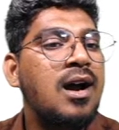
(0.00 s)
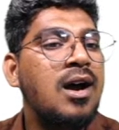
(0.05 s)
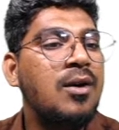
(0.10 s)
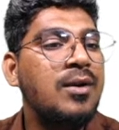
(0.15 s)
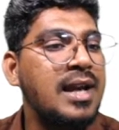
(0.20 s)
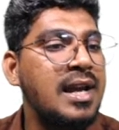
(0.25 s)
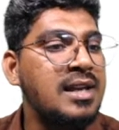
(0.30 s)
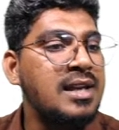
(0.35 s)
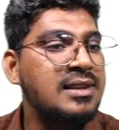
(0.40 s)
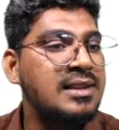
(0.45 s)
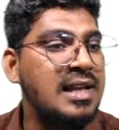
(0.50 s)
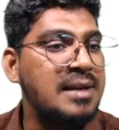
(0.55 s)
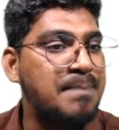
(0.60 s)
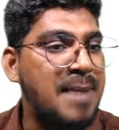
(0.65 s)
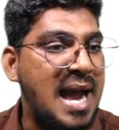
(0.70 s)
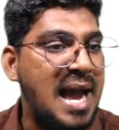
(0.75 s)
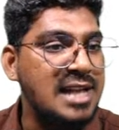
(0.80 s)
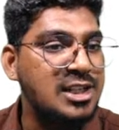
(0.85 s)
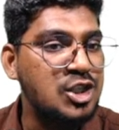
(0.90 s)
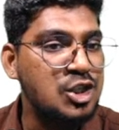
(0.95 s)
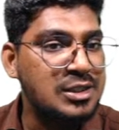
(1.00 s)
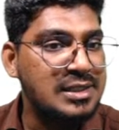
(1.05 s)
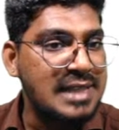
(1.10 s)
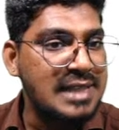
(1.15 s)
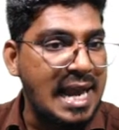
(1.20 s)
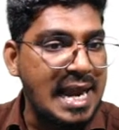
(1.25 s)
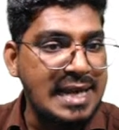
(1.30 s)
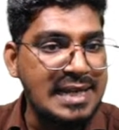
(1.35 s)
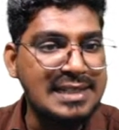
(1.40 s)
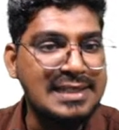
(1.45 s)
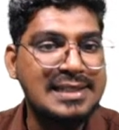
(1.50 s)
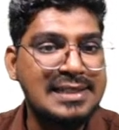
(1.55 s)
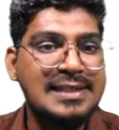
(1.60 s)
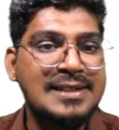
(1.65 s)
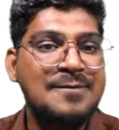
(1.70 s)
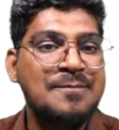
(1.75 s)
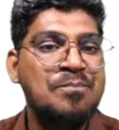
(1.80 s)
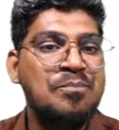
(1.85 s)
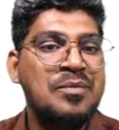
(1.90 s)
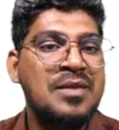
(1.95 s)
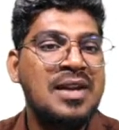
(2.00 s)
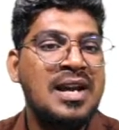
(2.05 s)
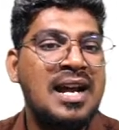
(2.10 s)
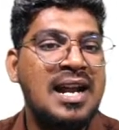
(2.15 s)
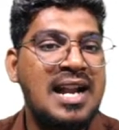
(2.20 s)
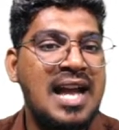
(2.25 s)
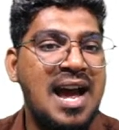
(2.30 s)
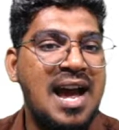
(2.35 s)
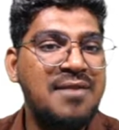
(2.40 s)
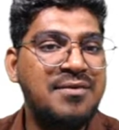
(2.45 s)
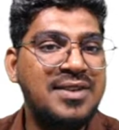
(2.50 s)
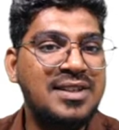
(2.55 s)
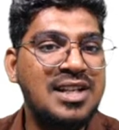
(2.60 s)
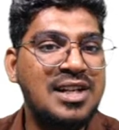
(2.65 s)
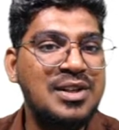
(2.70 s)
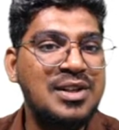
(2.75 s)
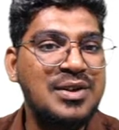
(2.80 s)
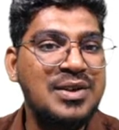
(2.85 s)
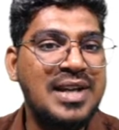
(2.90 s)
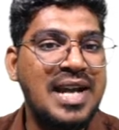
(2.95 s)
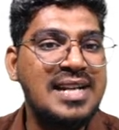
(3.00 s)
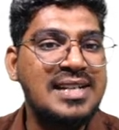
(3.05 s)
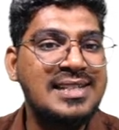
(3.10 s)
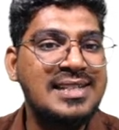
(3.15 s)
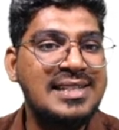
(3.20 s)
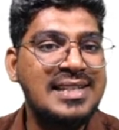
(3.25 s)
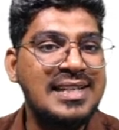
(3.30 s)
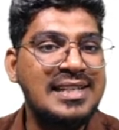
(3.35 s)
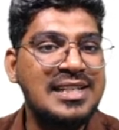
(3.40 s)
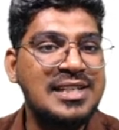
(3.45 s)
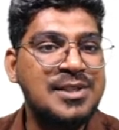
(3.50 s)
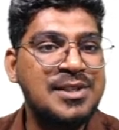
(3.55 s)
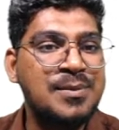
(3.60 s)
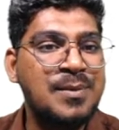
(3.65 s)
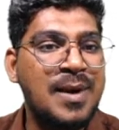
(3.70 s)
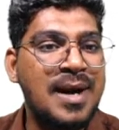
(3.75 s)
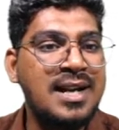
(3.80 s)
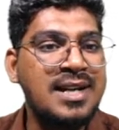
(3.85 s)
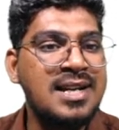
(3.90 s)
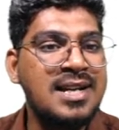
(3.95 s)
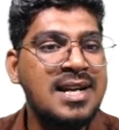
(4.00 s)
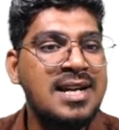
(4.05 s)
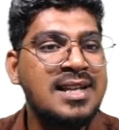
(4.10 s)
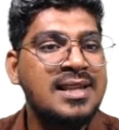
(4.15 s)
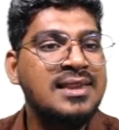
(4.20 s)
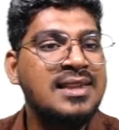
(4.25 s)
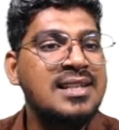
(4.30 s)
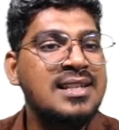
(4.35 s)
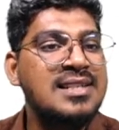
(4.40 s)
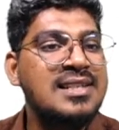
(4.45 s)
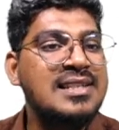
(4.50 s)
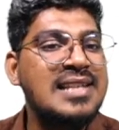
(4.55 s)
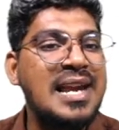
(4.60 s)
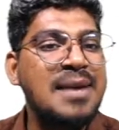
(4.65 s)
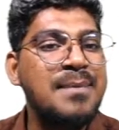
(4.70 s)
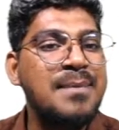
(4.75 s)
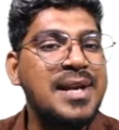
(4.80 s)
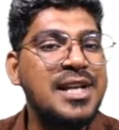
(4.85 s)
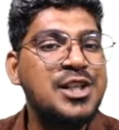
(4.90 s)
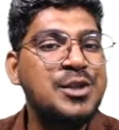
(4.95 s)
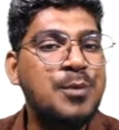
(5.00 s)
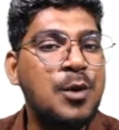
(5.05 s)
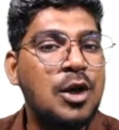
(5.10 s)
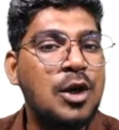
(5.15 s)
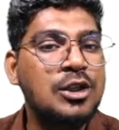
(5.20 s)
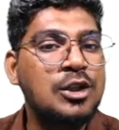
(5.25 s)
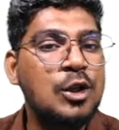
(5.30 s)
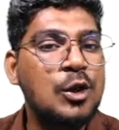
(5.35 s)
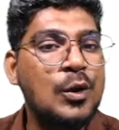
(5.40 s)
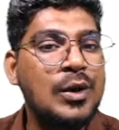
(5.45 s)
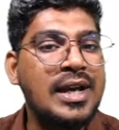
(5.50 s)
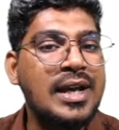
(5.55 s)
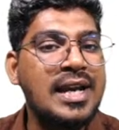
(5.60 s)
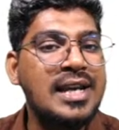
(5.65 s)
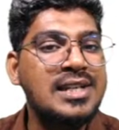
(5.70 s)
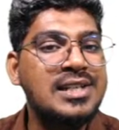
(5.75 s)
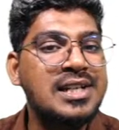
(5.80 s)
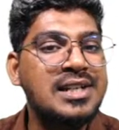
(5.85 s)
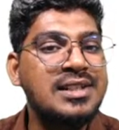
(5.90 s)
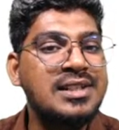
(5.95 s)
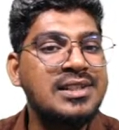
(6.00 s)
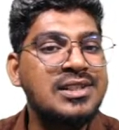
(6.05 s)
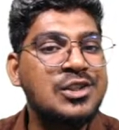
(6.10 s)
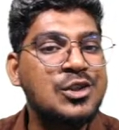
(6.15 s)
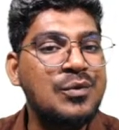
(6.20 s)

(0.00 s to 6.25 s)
Okay, then patches size, and after that you can see this one, this is the image path location.